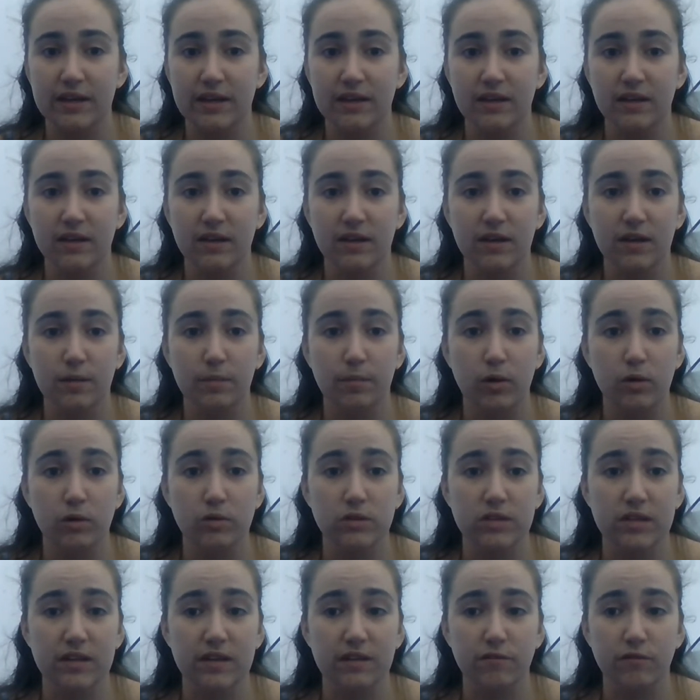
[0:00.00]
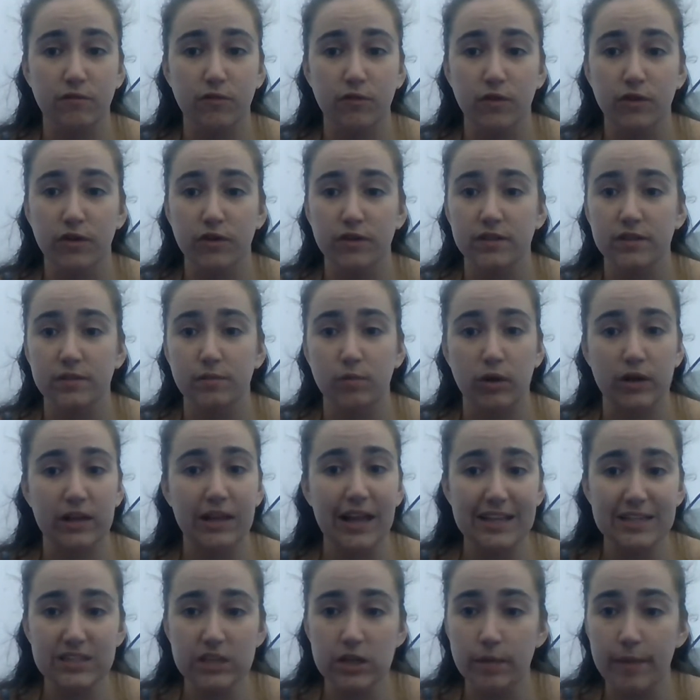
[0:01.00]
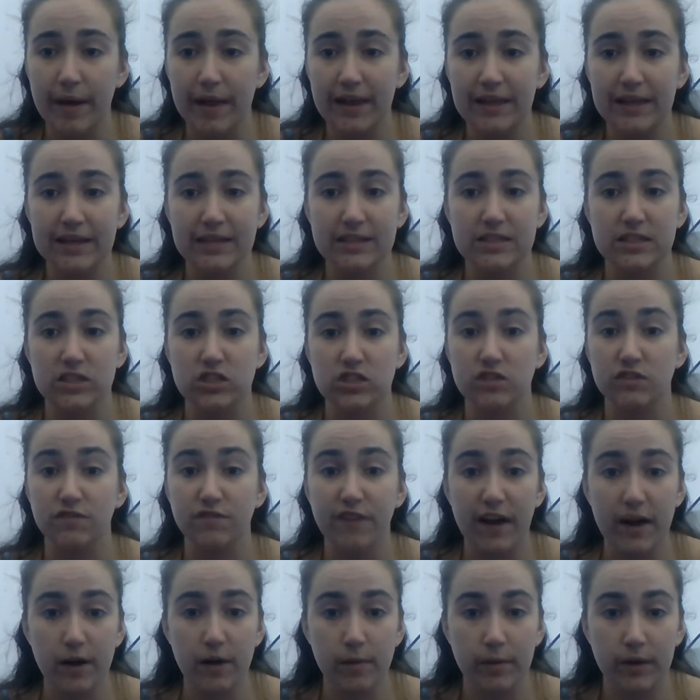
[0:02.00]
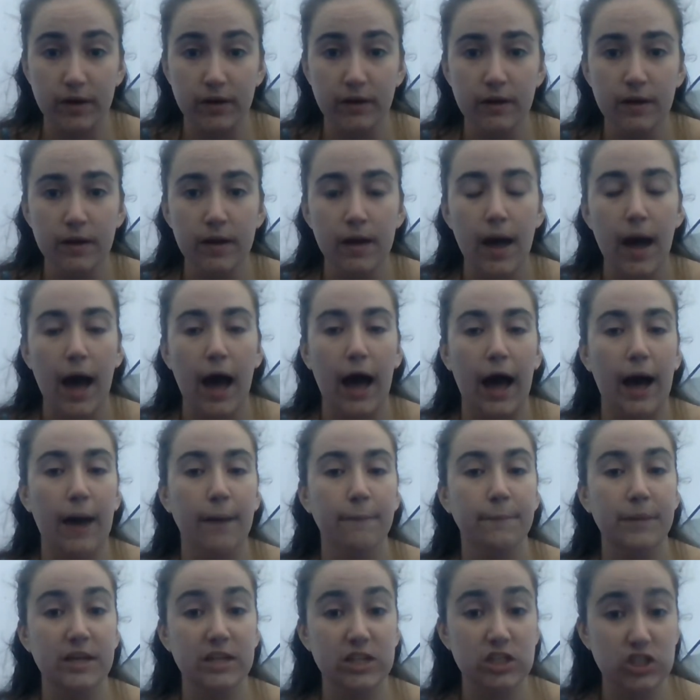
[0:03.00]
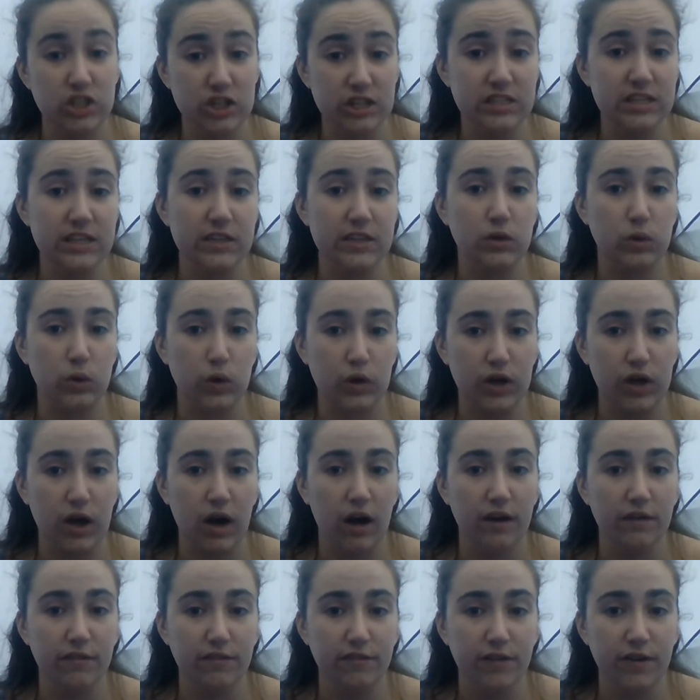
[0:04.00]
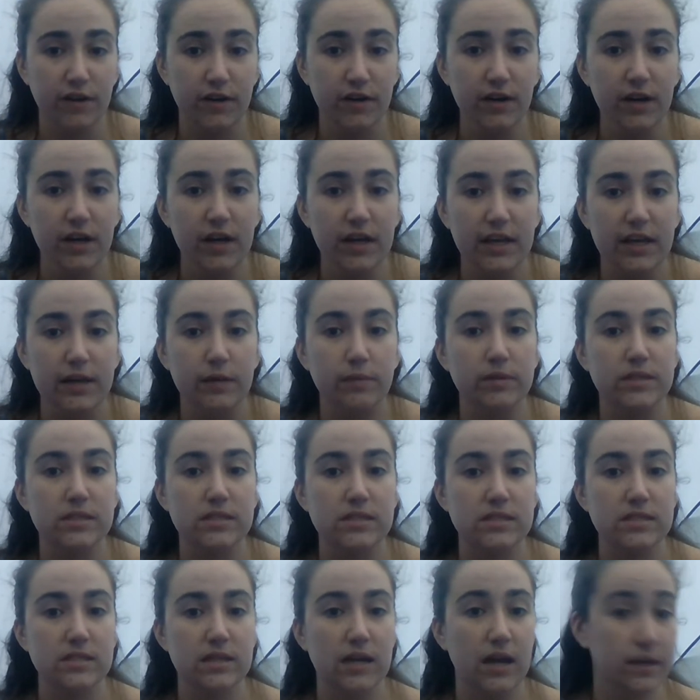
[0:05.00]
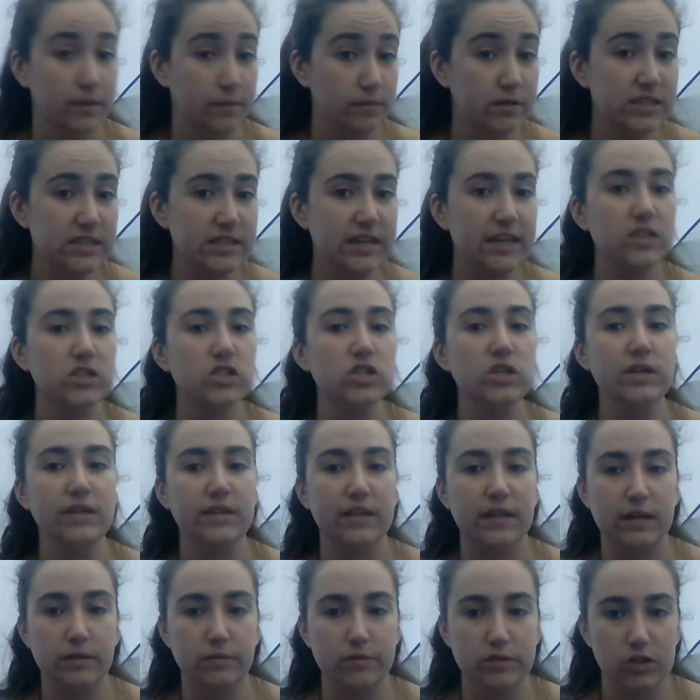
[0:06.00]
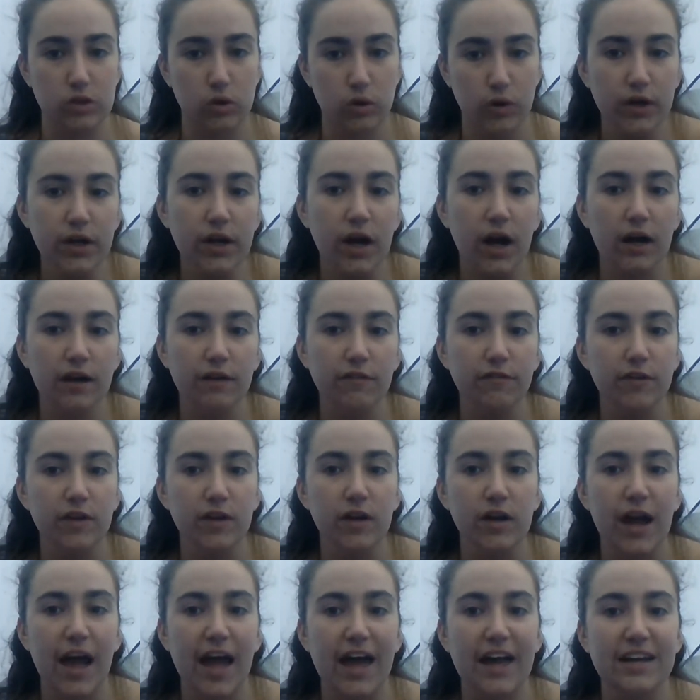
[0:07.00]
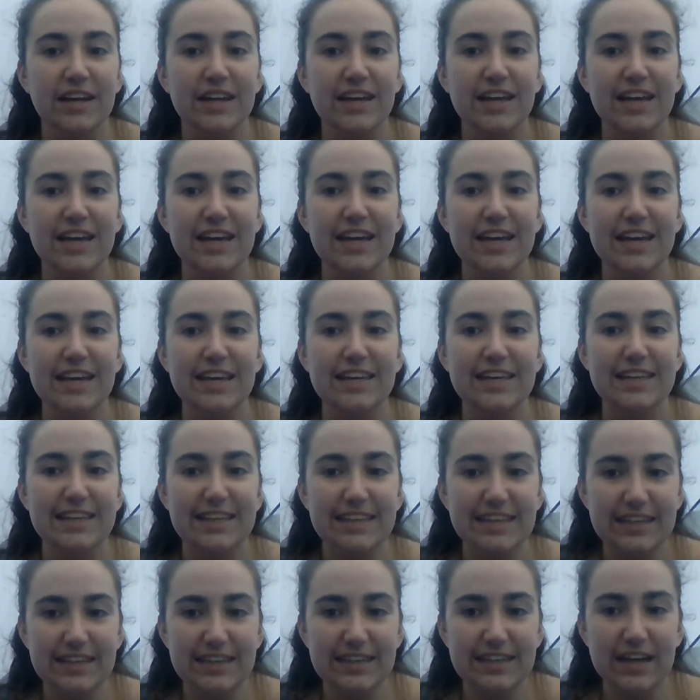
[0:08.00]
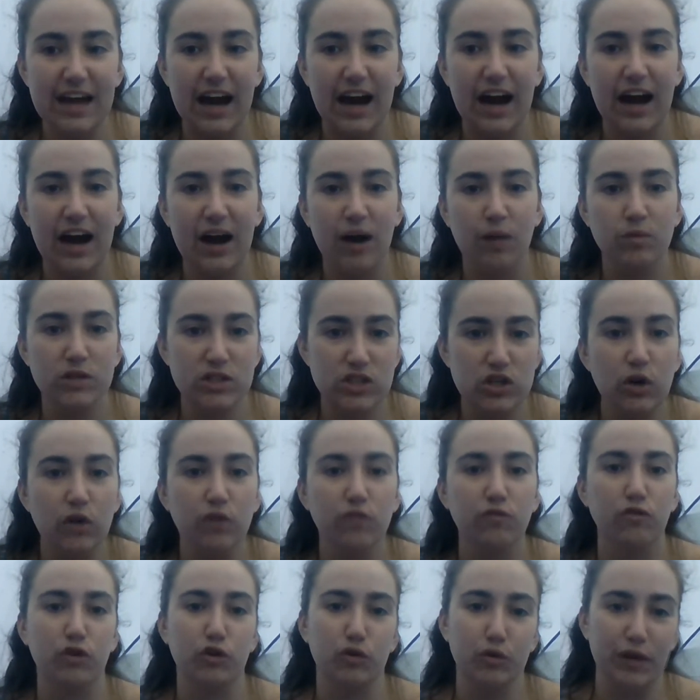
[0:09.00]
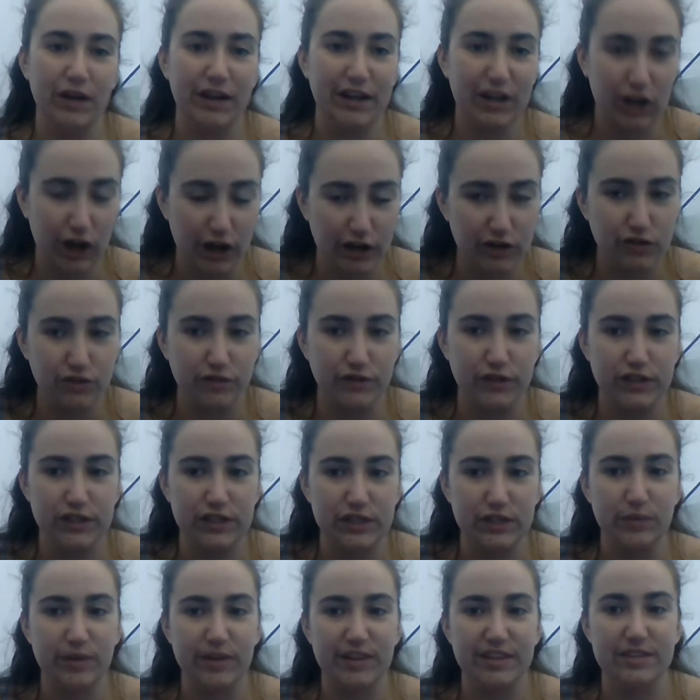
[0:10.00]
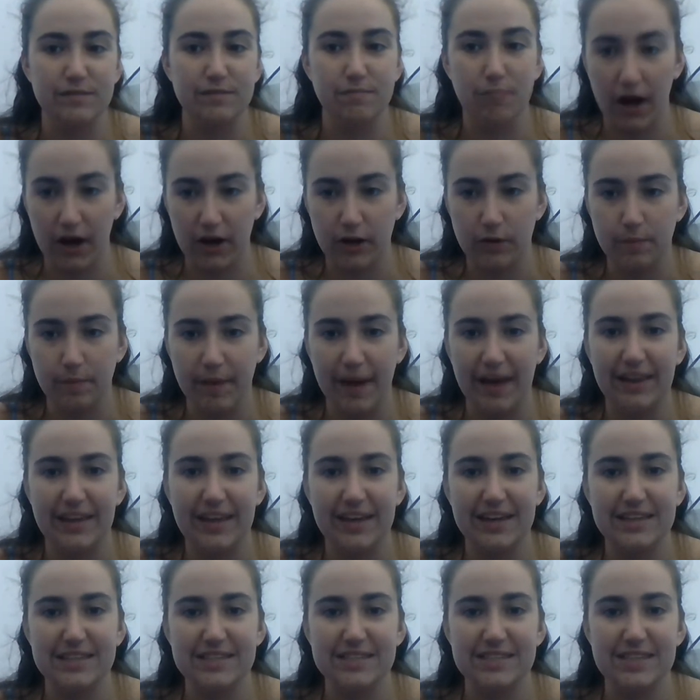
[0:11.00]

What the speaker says: composing for some more classical ballets such as Firebird. But Nijinsky, the choreographer, he was a dancer, and then he was a choreographer, and he was known for creating controversy with his modern ballets,